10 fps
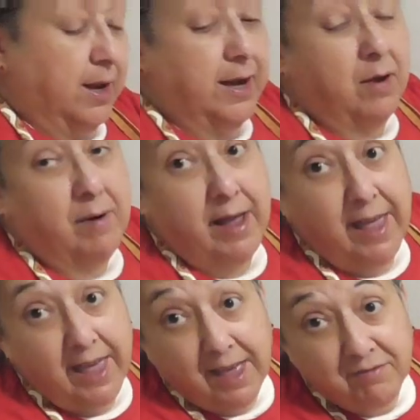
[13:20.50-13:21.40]
Now I
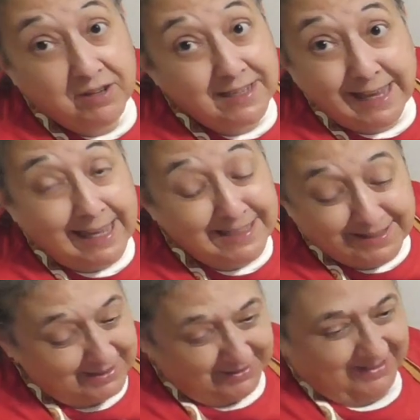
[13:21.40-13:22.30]
have to
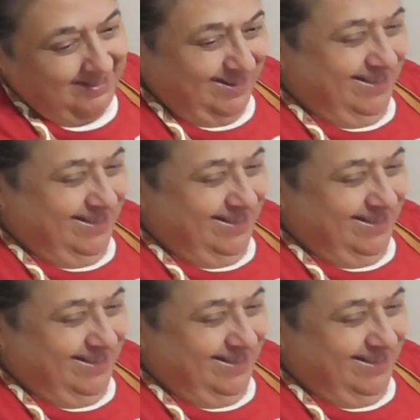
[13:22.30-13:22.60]
taste this.